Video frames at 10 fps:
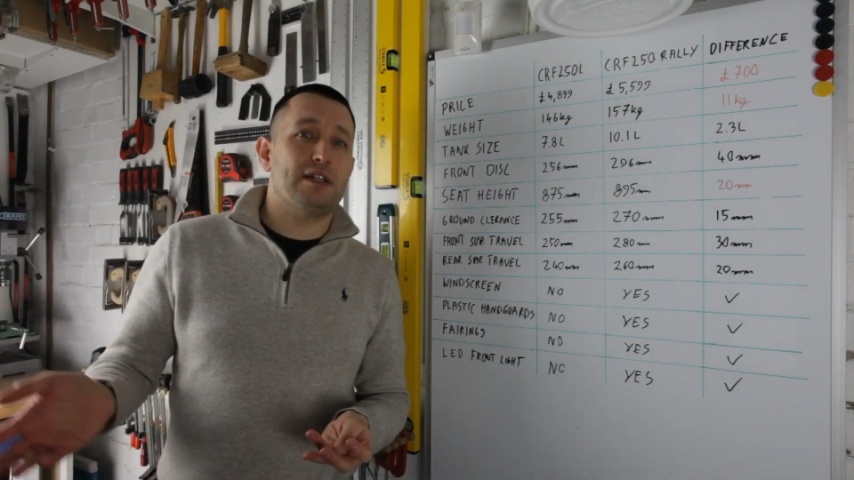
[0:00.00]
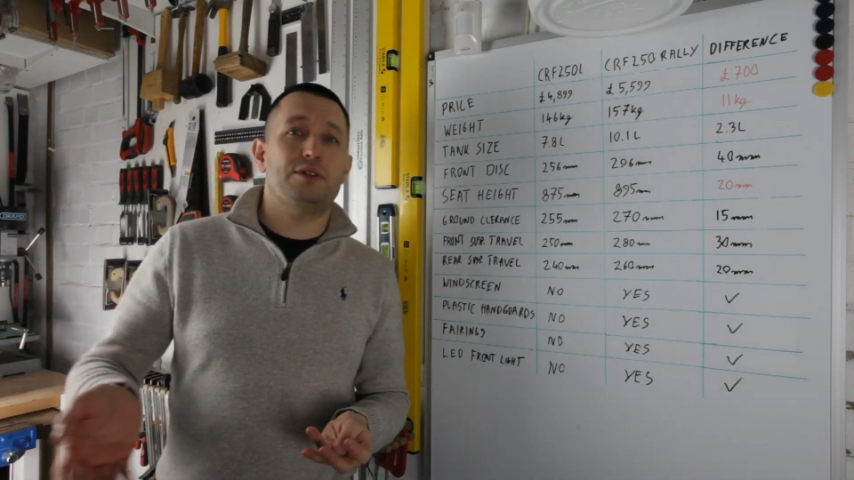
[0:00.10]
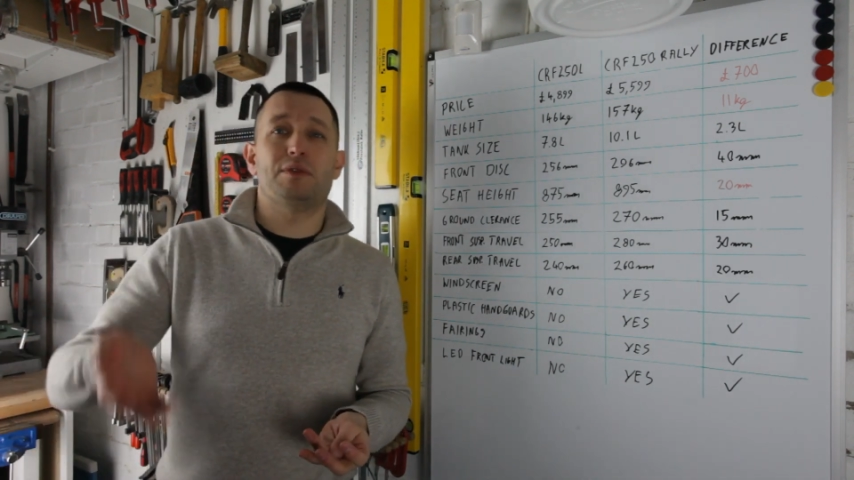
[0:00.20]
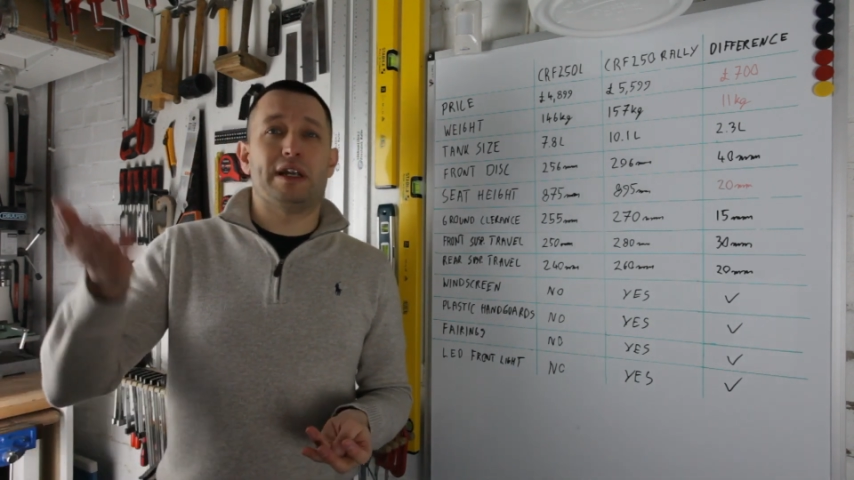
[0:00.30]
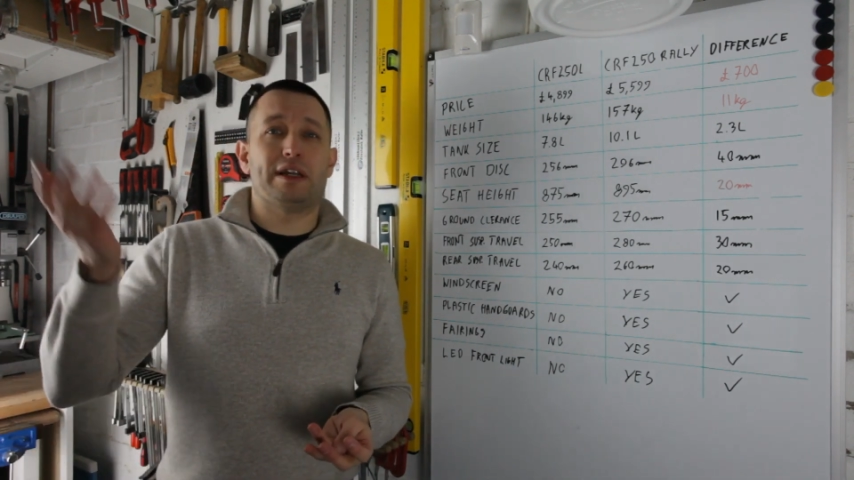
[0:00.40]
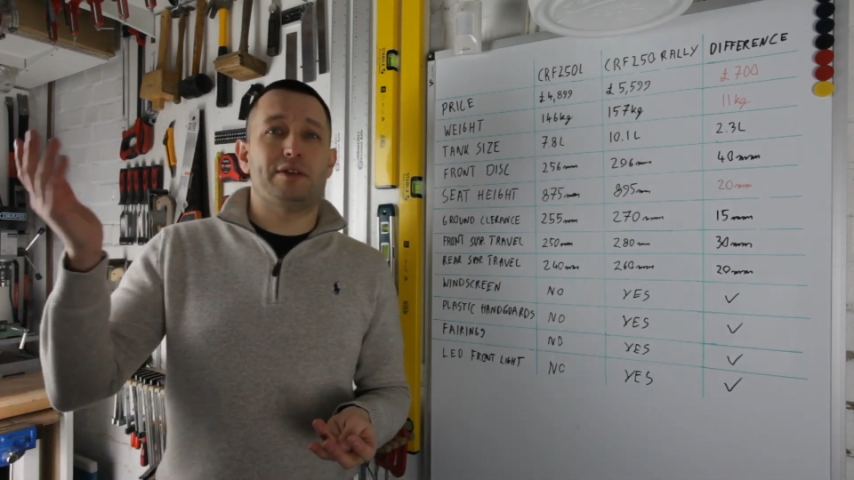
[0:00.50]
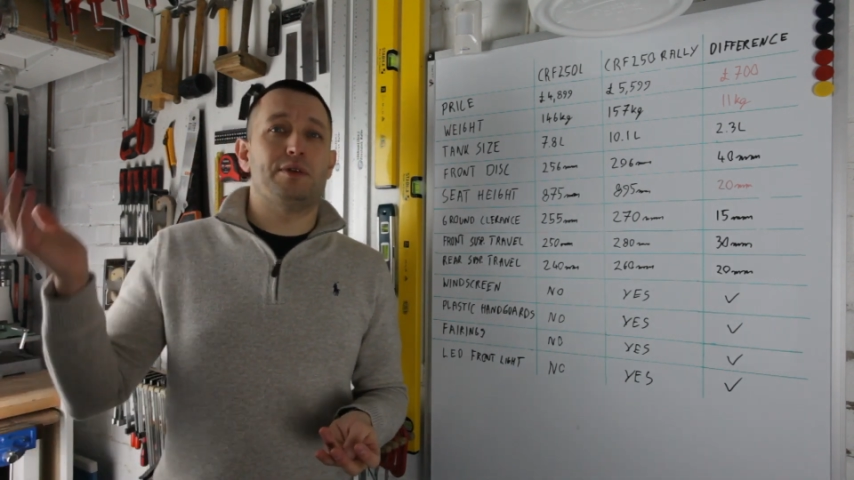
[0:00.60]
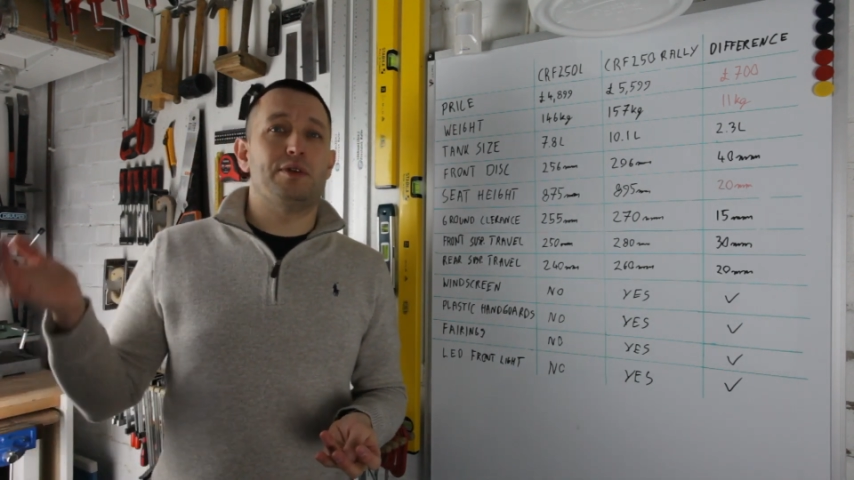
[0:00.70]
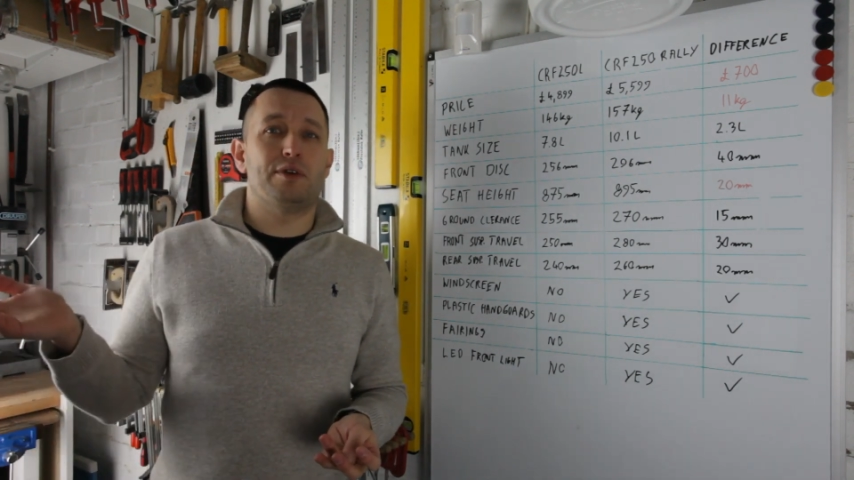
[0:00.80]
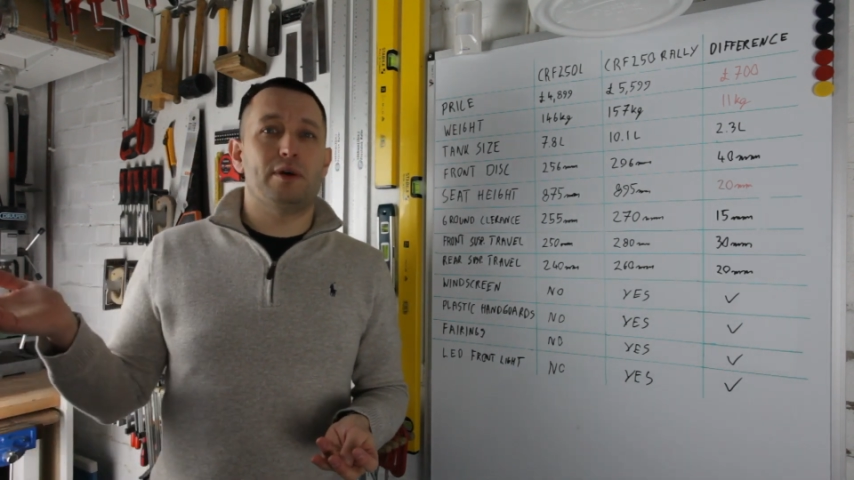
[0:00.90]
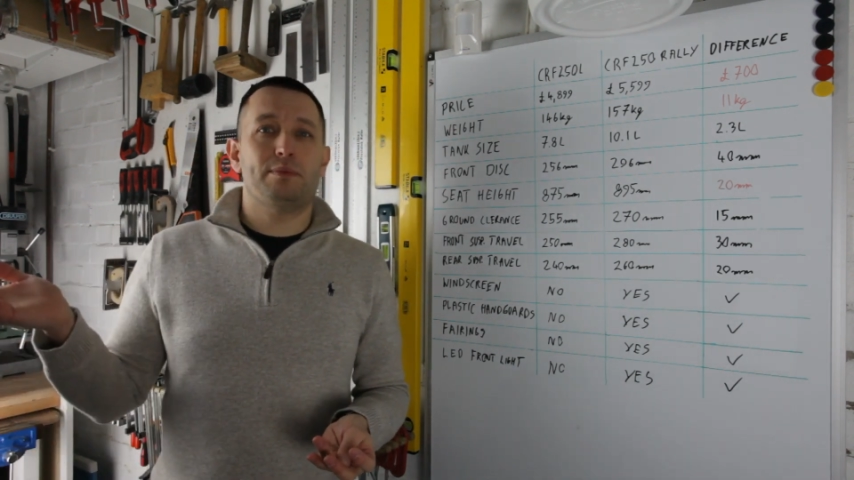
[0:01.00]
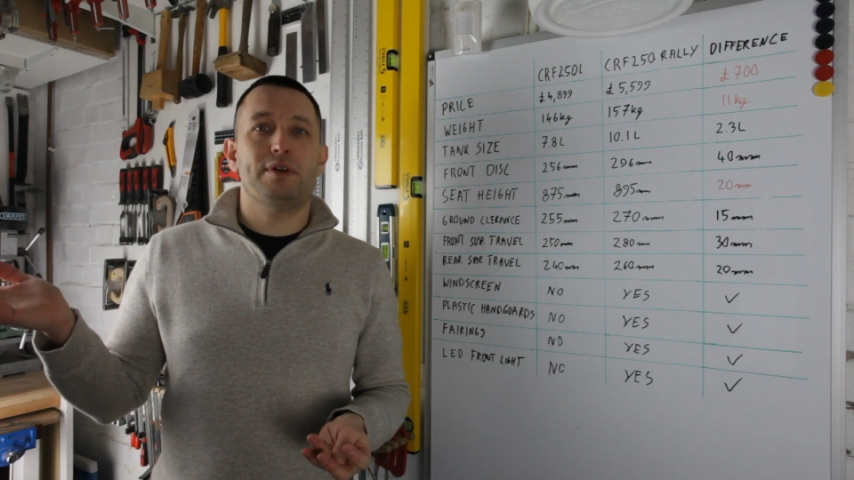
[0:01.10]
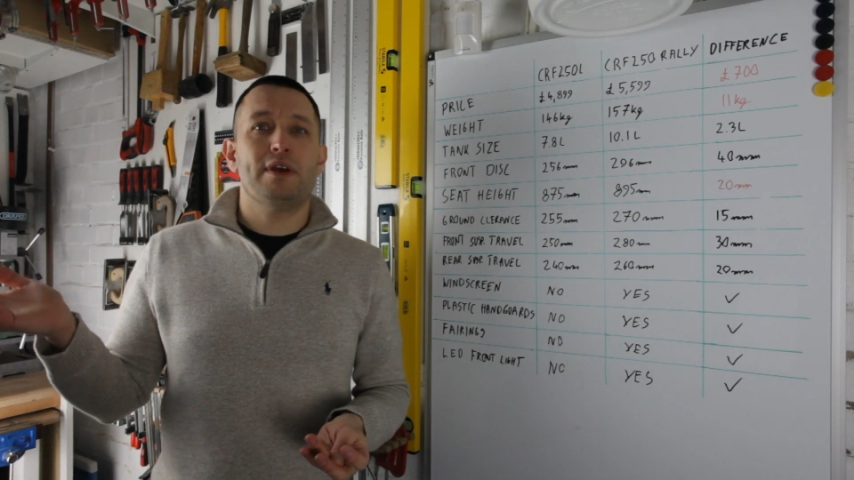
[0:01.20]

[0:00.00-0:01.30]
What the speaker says: touring to Europe